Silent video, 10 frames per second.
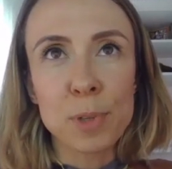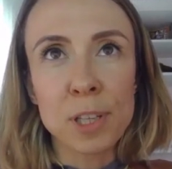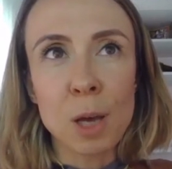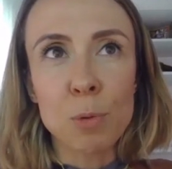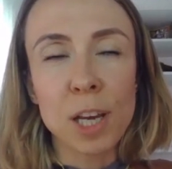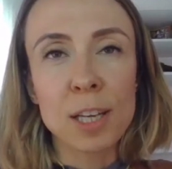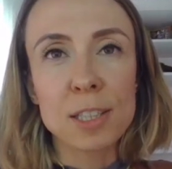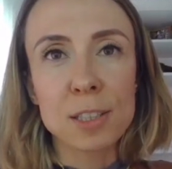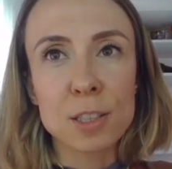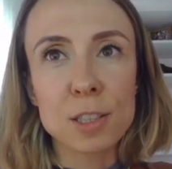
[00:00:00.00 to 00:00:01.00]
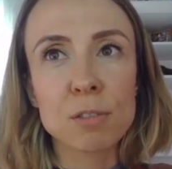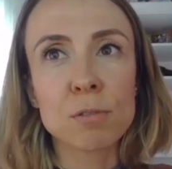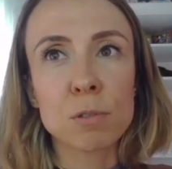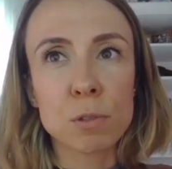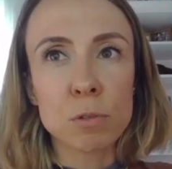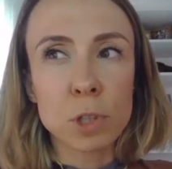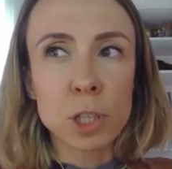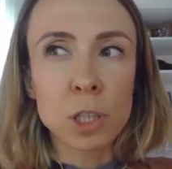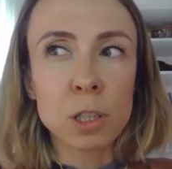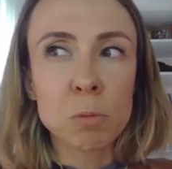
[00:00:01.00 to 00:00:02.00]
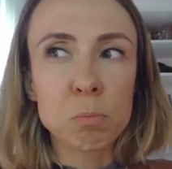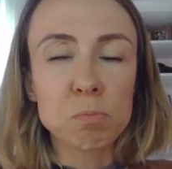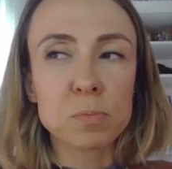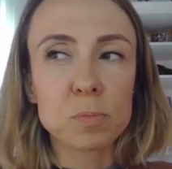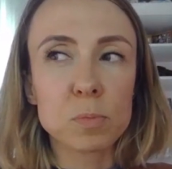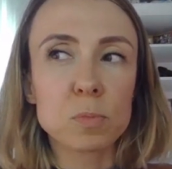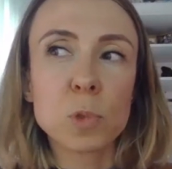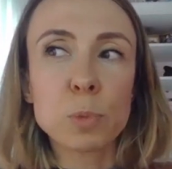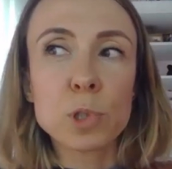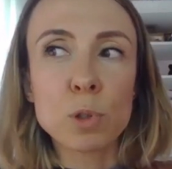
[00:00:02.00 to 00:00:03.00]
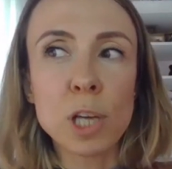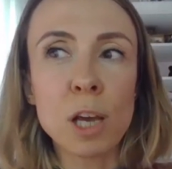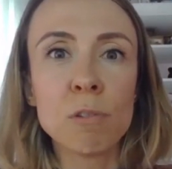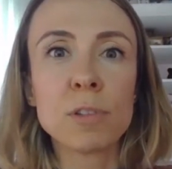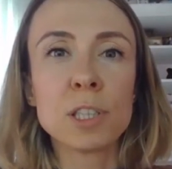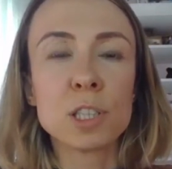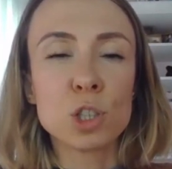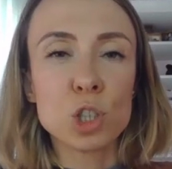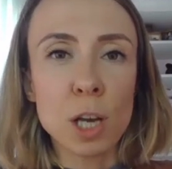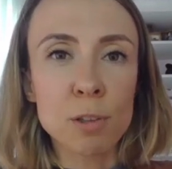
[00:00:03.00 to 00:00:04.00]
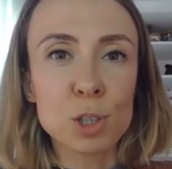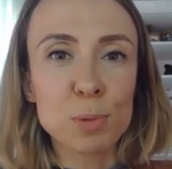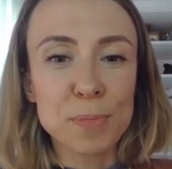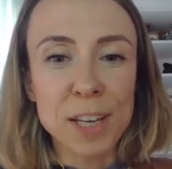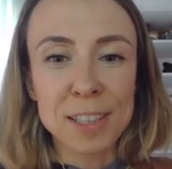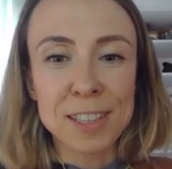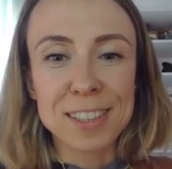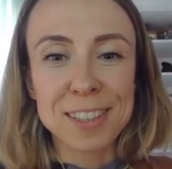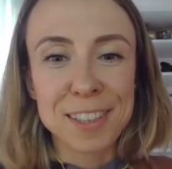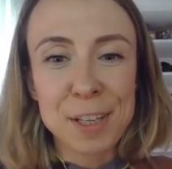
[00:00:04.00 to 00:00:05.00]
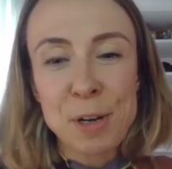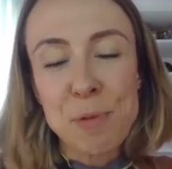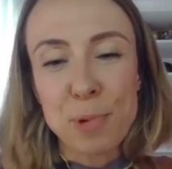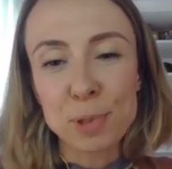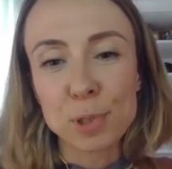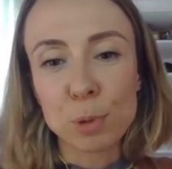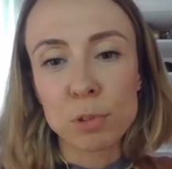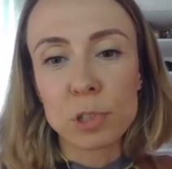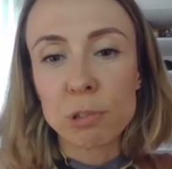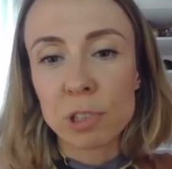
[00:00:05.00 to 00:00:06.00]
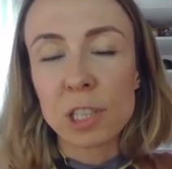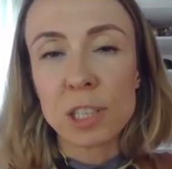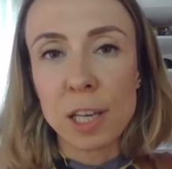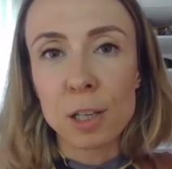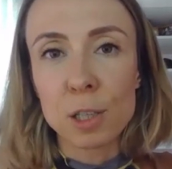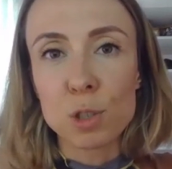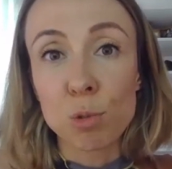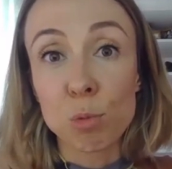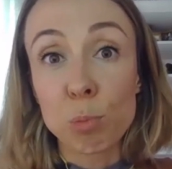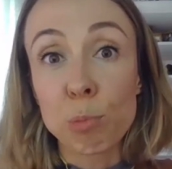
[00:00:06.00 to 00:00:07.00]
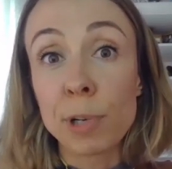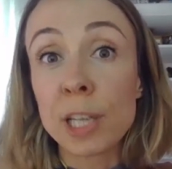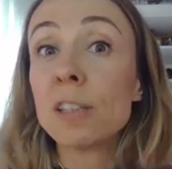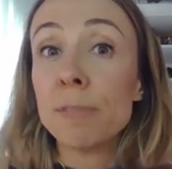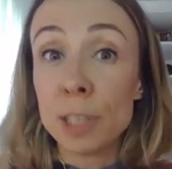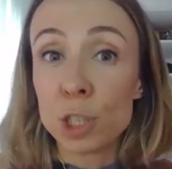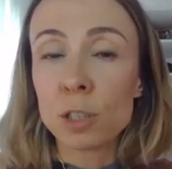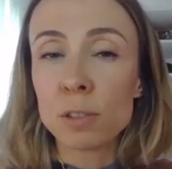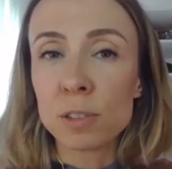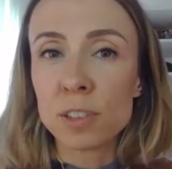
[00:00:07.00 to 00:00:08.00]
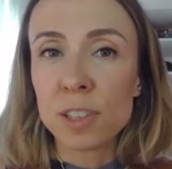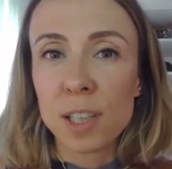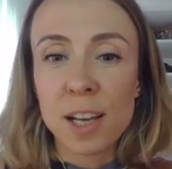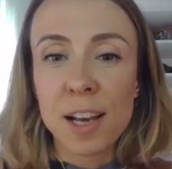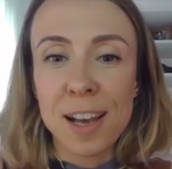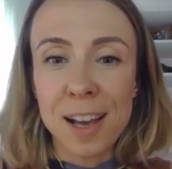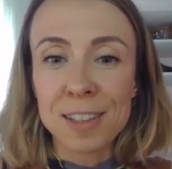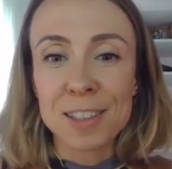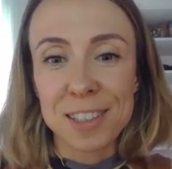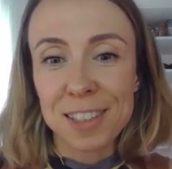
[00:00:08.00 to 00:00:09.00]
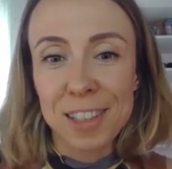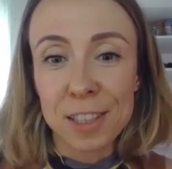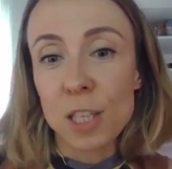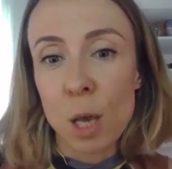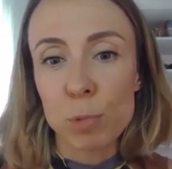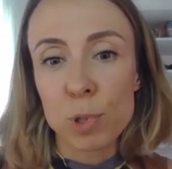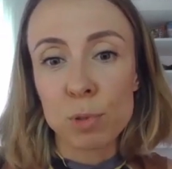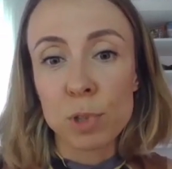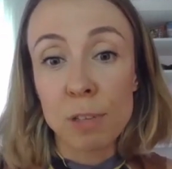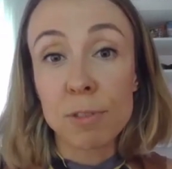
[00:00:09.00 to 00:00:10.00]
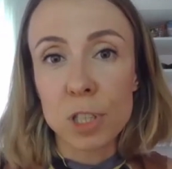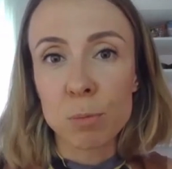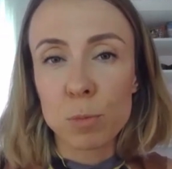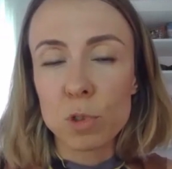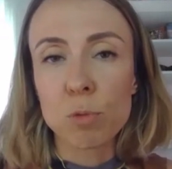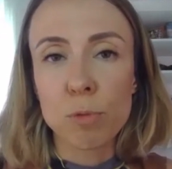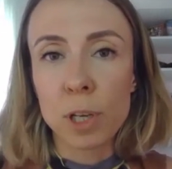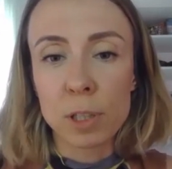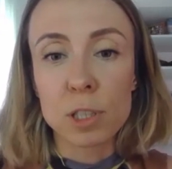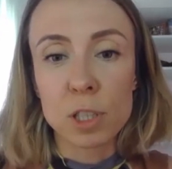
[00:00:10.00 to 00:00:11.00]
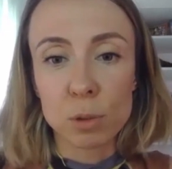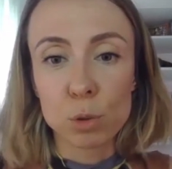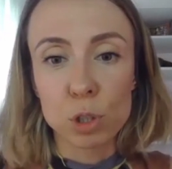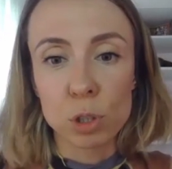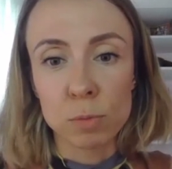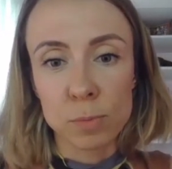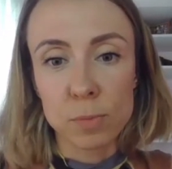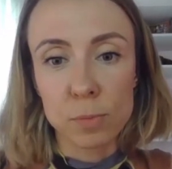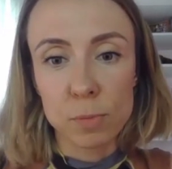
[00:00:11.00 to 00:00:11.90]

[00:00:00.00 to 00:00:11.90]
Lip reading: In our case, it's really we don't have this challenge as product owners really there to bring the vision, and it's up to dev team to find the solution.